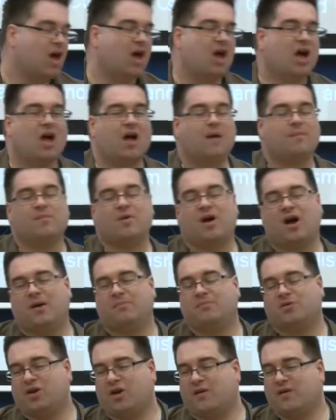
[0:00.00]

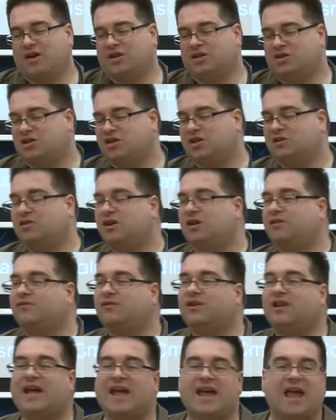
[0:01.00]
I'm going to kind of
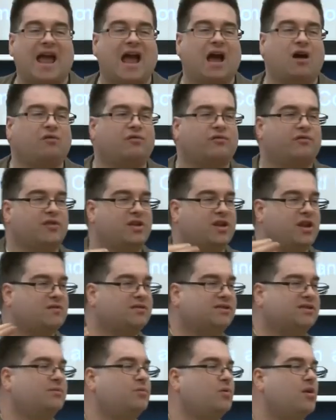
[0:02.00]
lay out for you,
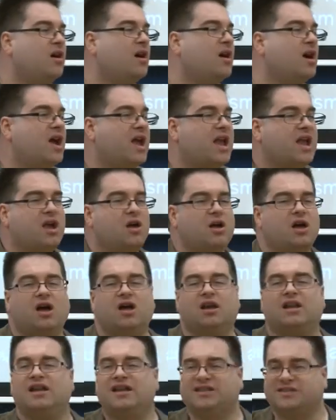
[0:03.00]
as it were, a
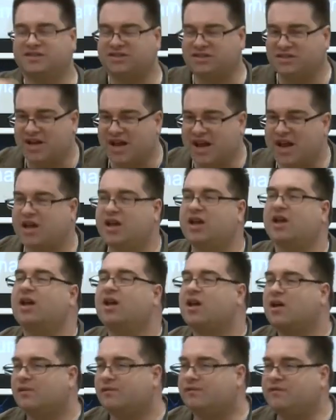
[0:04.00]
holistic
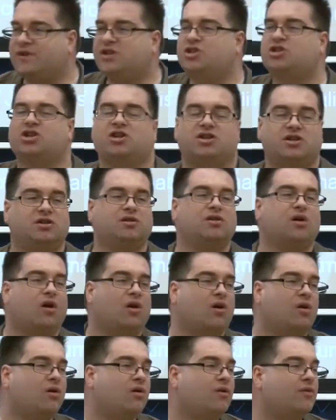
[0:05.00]
vision
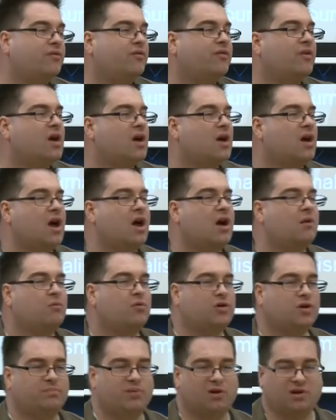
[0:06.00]
of
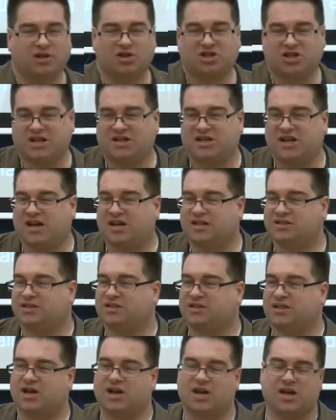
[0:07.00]
what apologetics
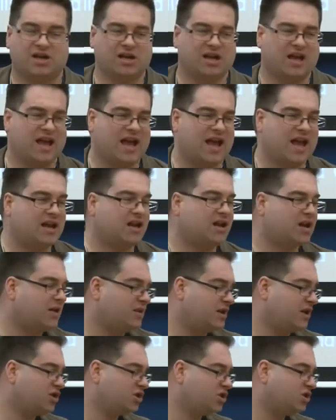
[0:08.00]
can and I
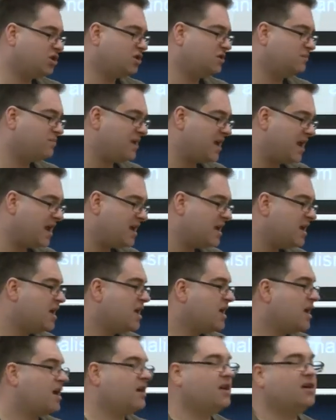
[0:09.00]
think should be,
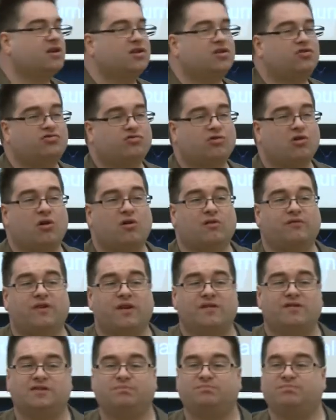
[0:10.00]
and I'm going to draw on
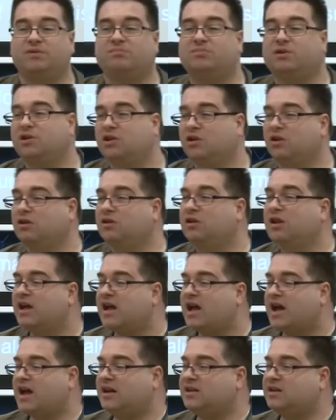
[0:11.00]
various biblical
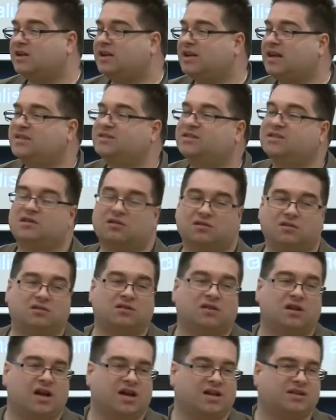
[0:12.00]
and
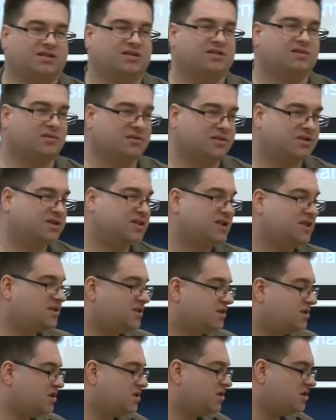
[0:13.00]
classical sources
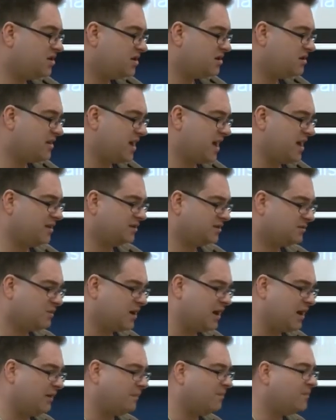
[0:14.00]
to do that as
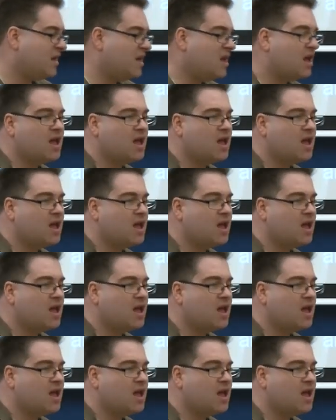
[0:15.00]
well.